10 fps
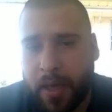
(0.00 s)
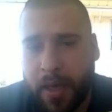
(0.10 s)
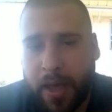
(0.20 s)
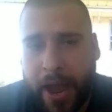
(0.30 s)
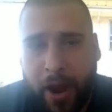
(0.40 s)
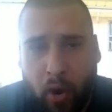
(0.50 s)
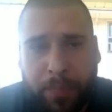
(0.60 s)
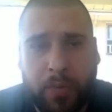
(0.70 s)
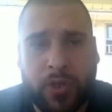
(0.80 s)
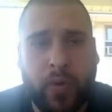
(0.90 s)
I hope
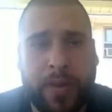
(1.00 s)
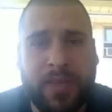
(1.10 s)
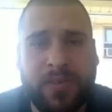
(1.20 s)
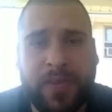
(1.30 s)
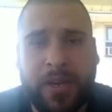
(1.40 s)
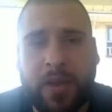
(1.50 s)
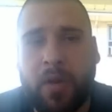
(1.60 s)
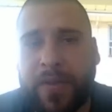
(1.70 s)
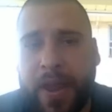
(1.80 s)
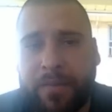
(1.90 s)
you enjoyed this video.
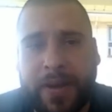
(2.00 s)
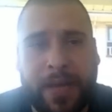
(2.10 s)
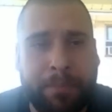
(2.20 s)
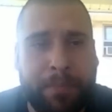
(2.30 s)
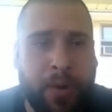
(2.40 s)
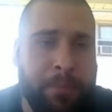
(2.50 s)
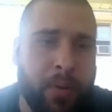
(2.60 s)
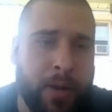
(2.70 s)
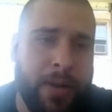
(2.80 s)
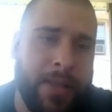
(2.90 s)
If you have any input,
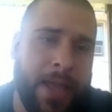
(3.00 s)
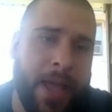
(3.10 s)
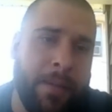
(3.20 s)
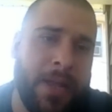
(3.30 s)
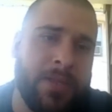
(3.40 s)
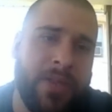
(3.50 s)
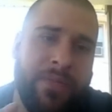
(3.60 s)
put it in the comments.